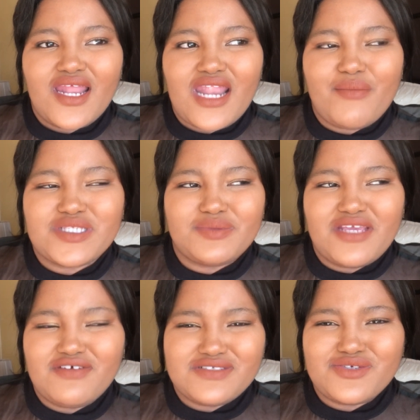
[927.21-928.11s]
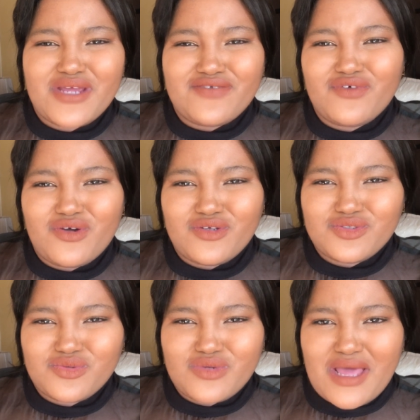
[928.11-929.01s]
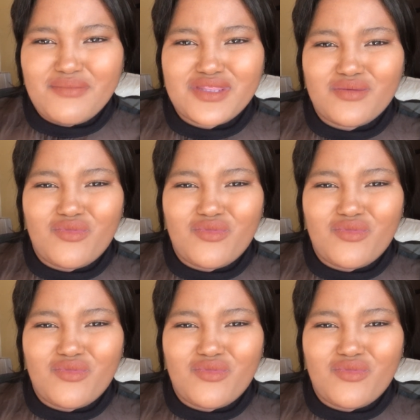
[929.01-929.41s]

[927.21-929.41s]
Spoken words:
Now I must pay 50 rand for her to come in the